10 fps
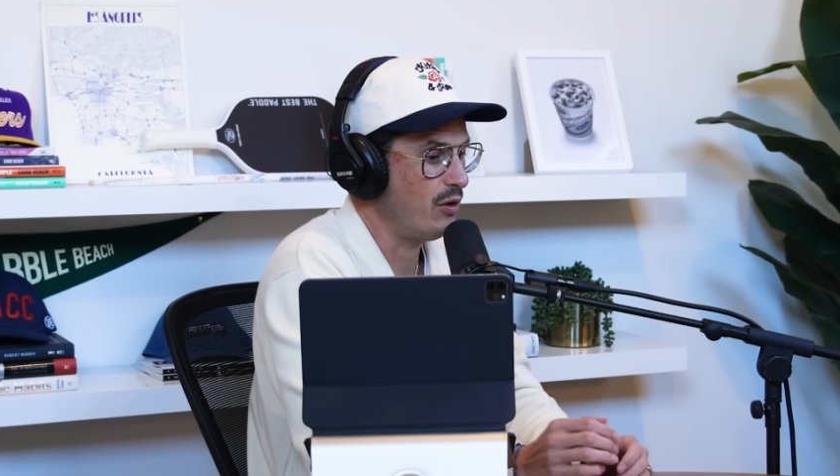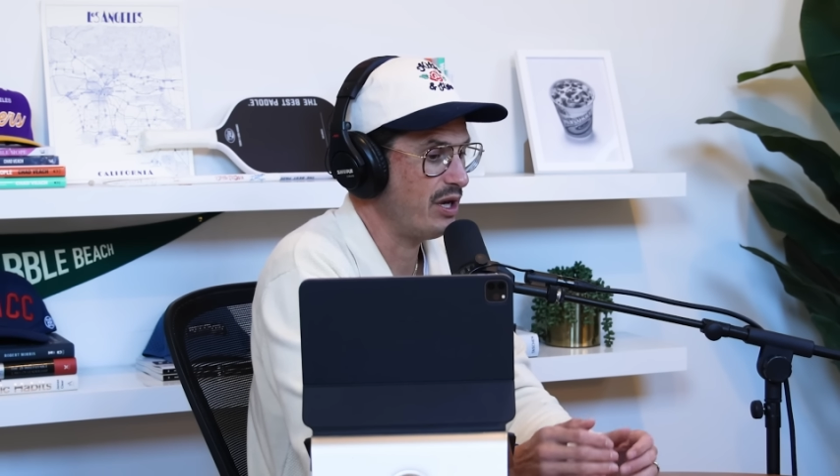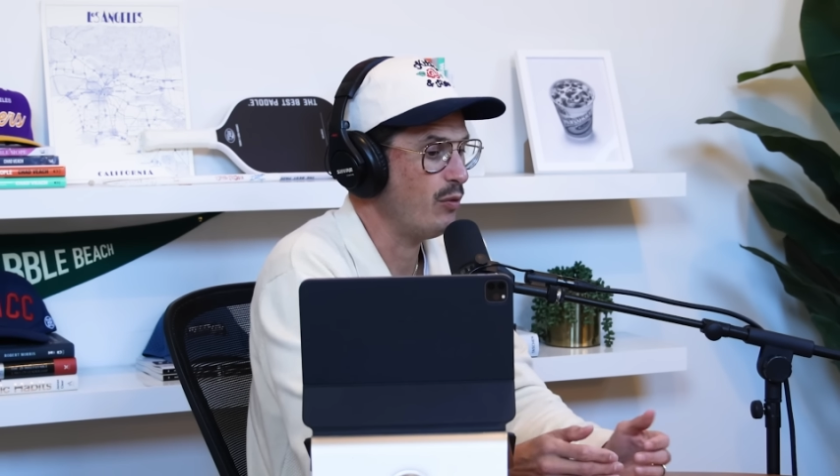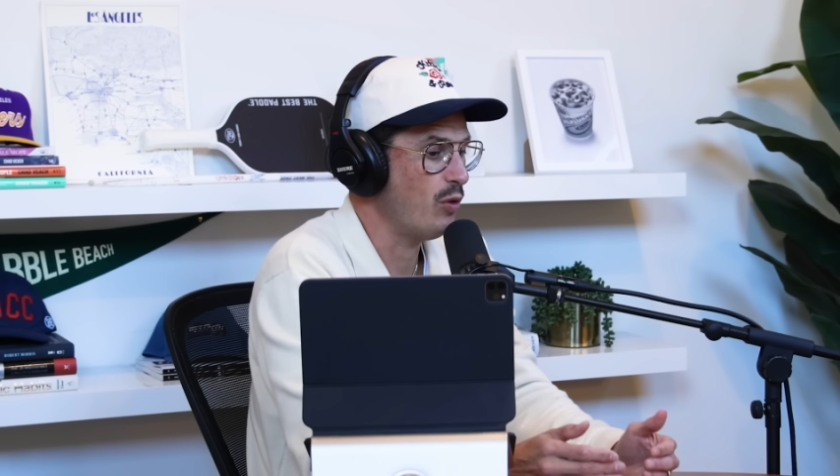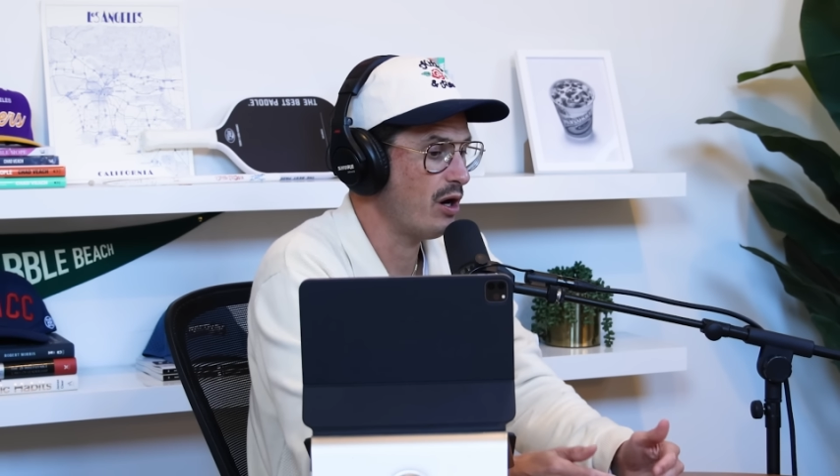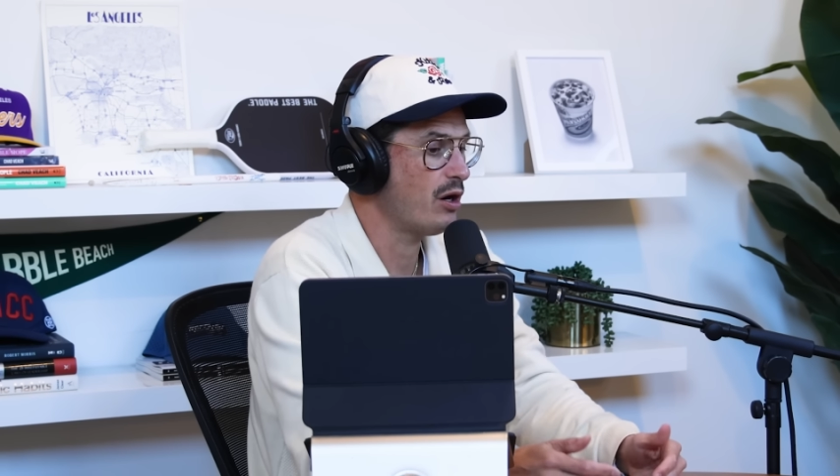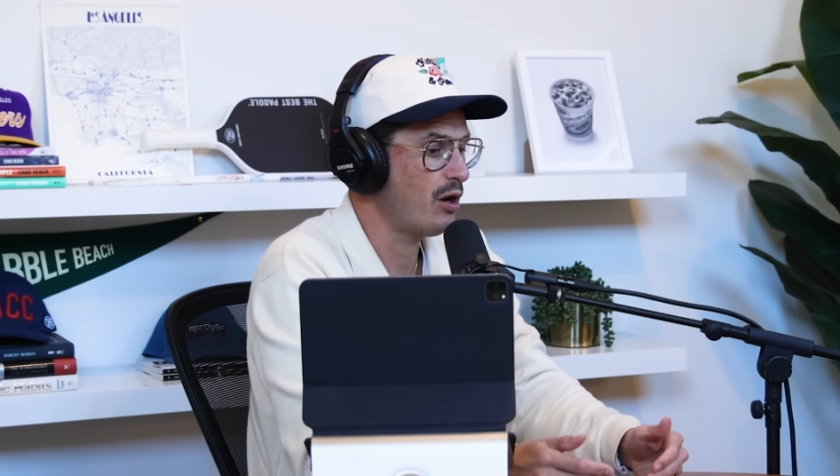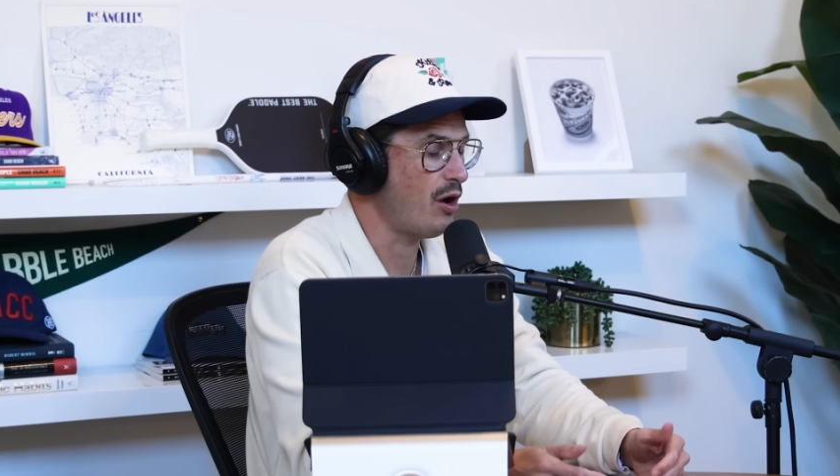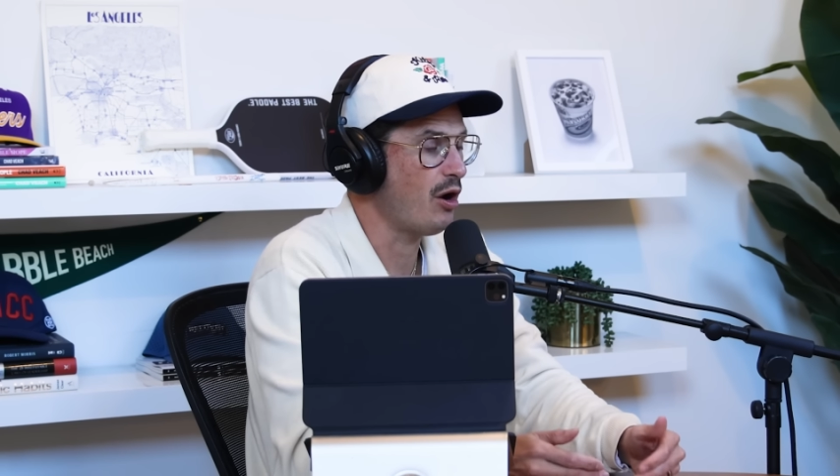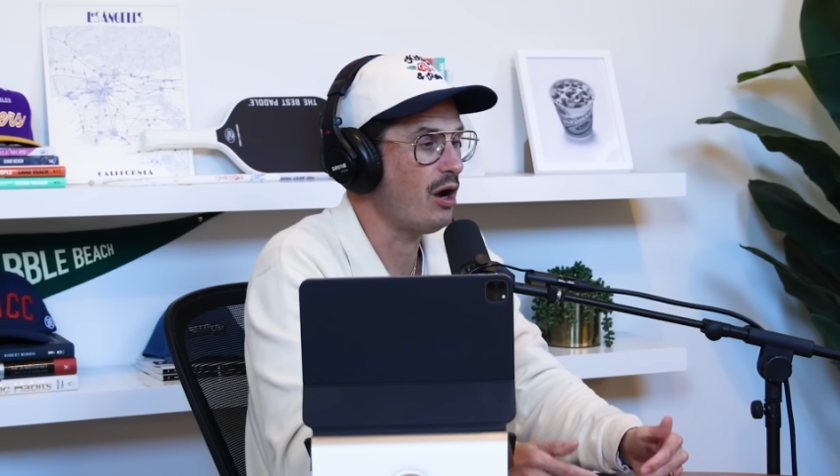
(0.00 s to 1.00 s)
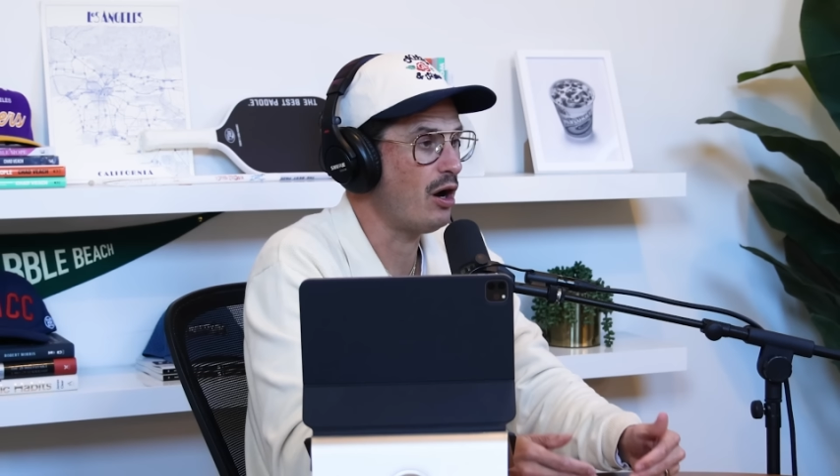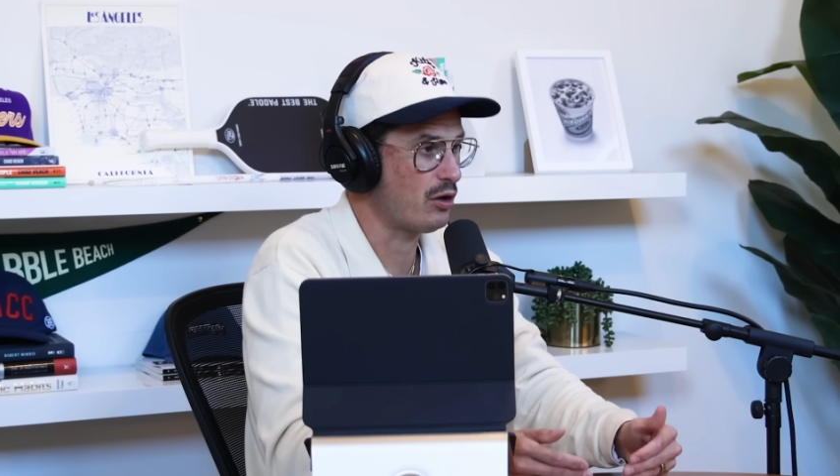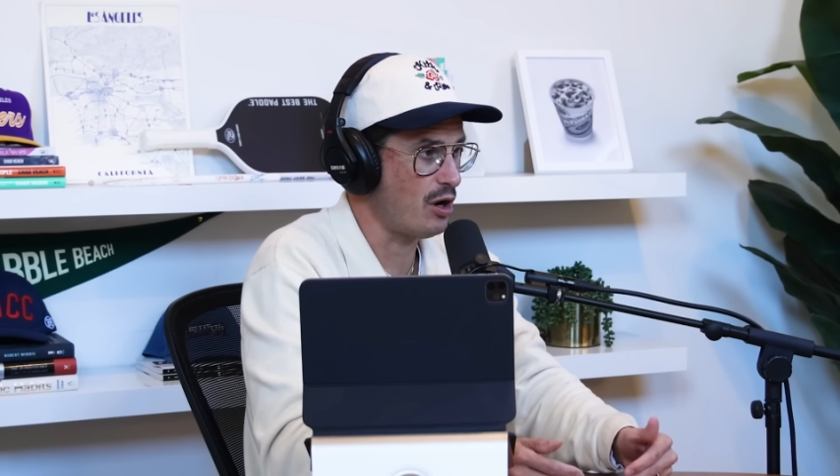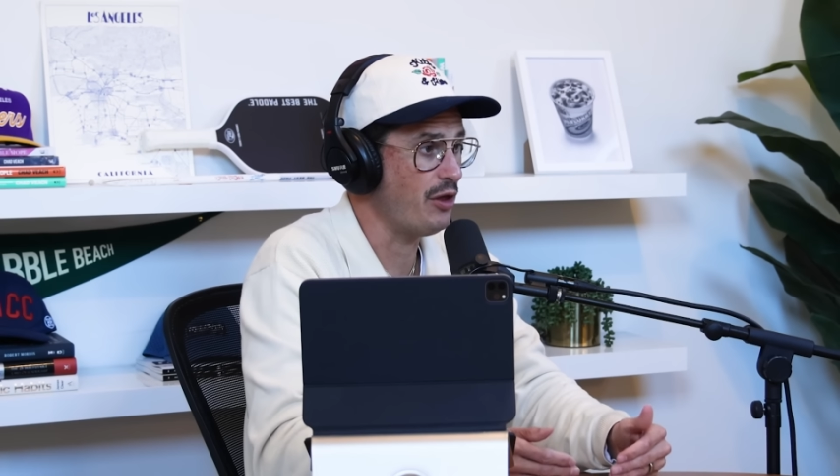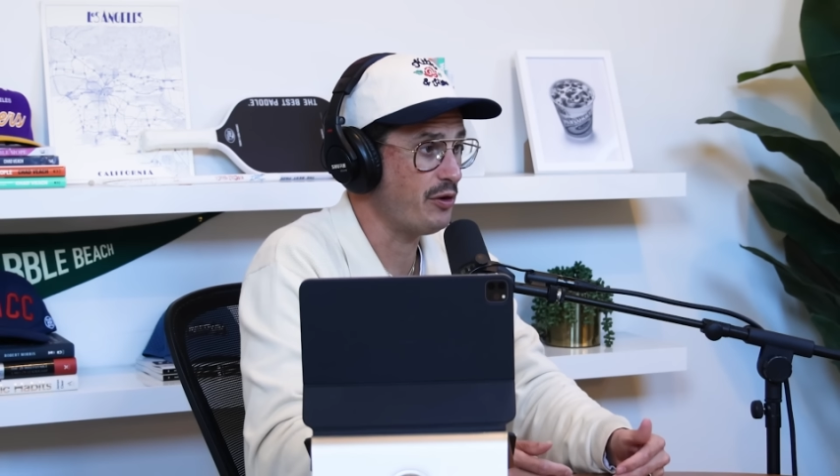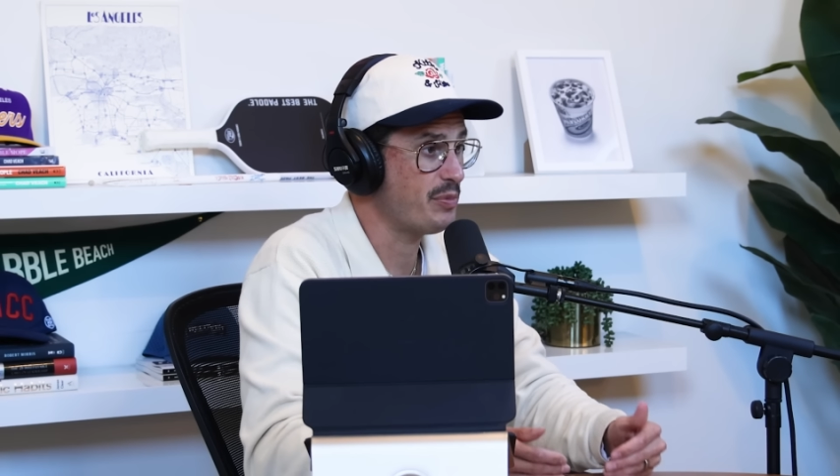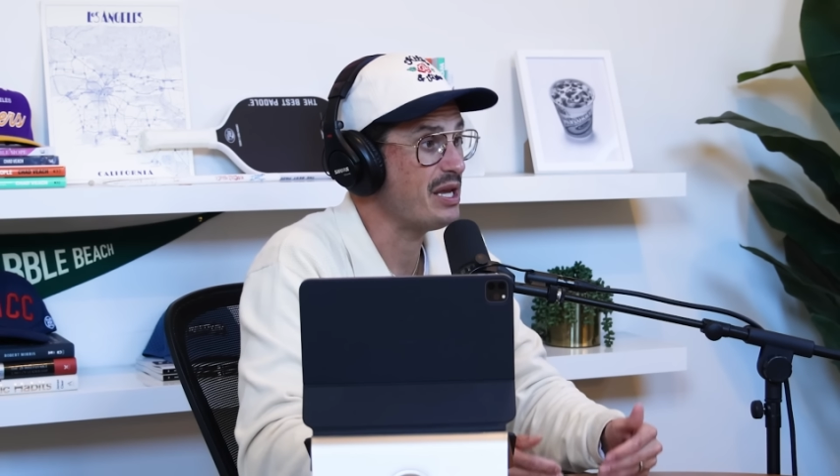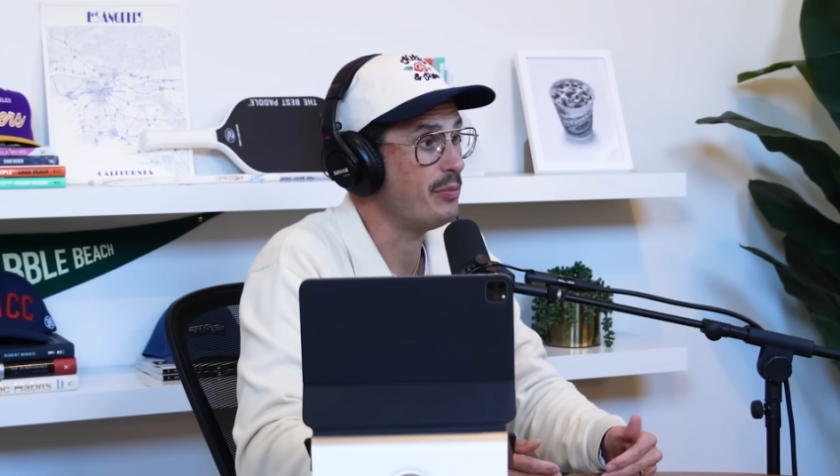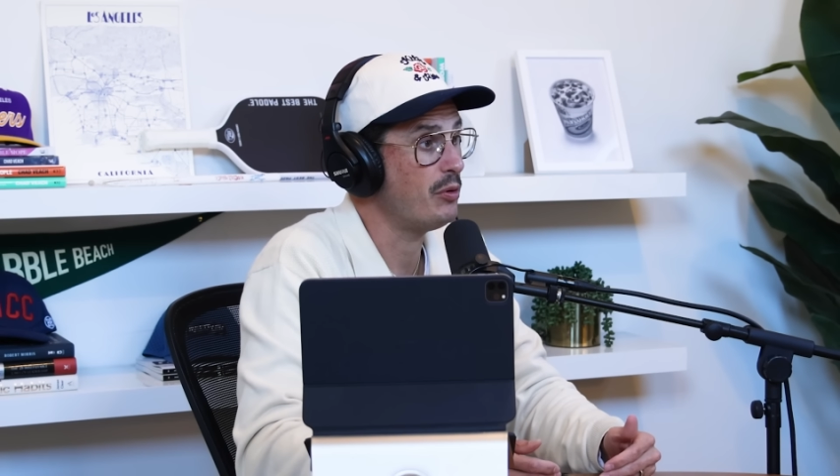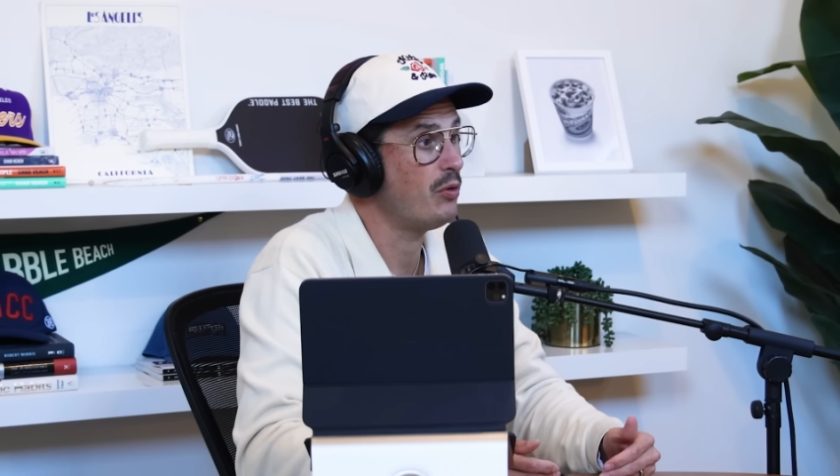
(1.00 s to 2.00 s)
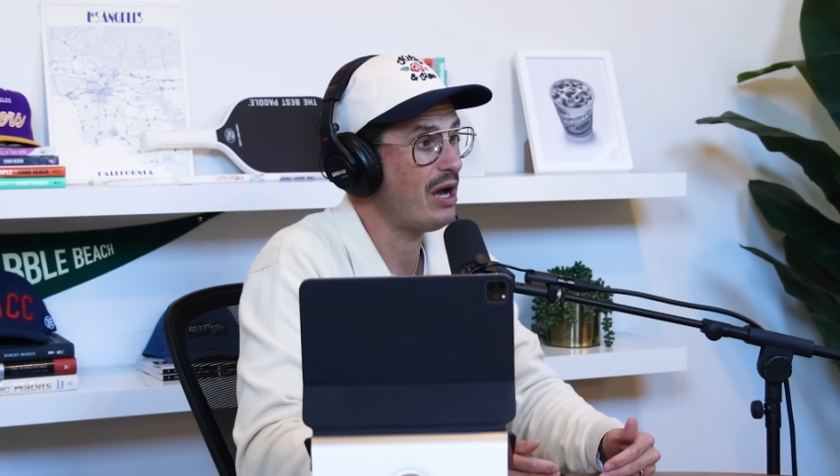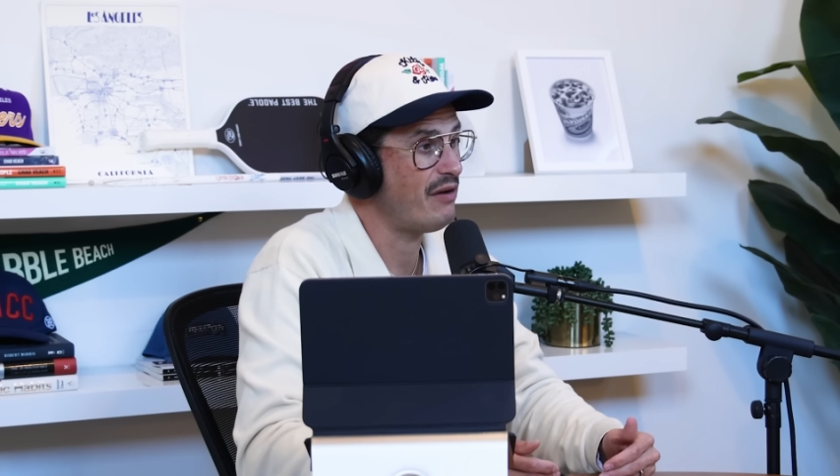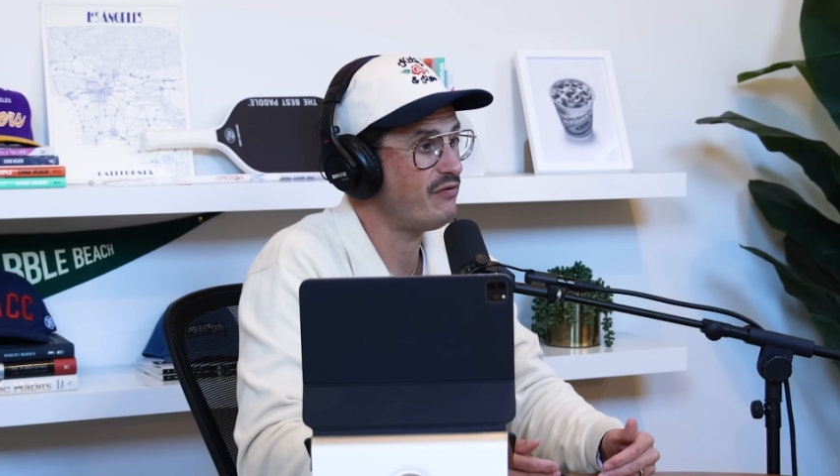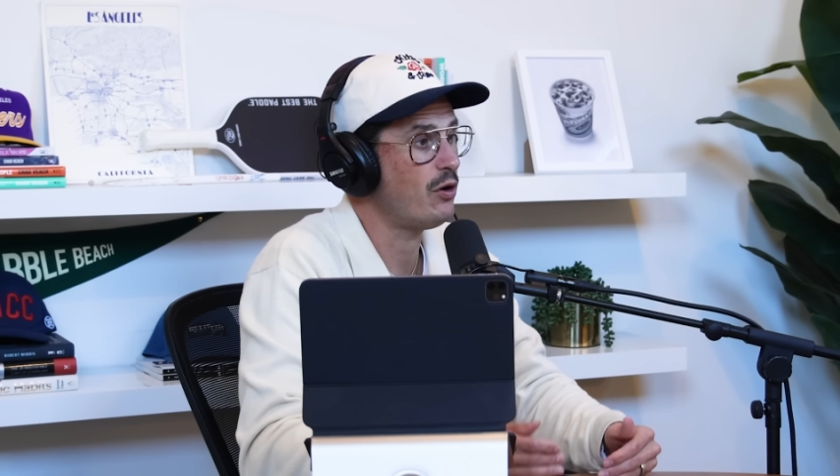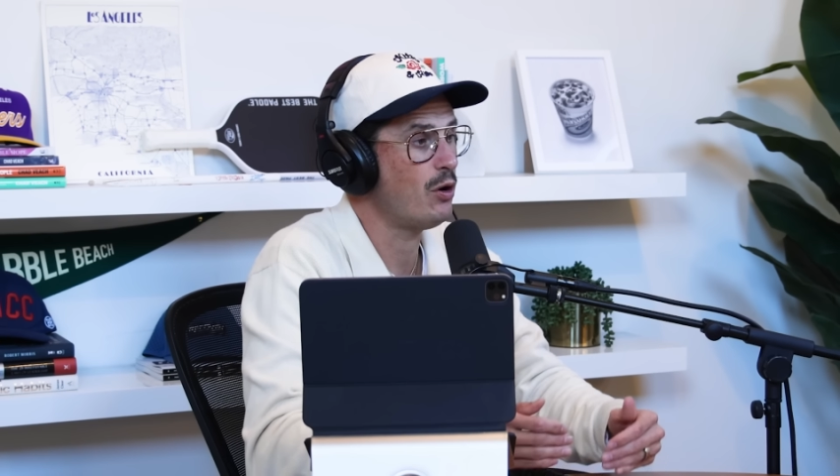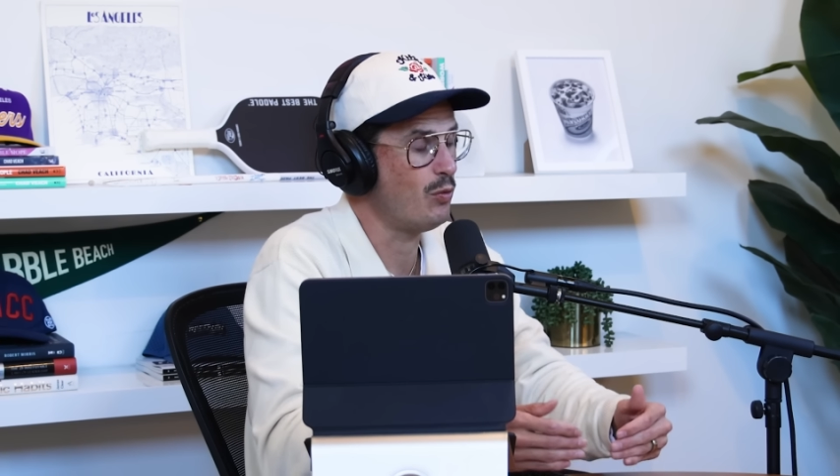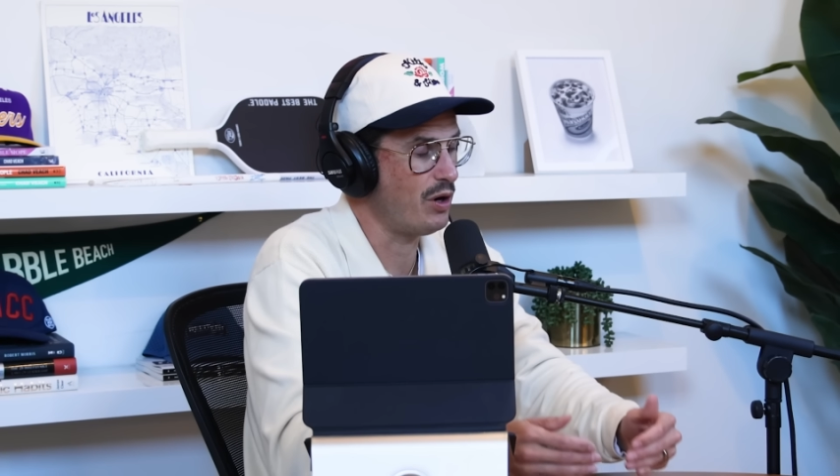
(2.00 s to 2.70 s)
okay, where are other people at fault?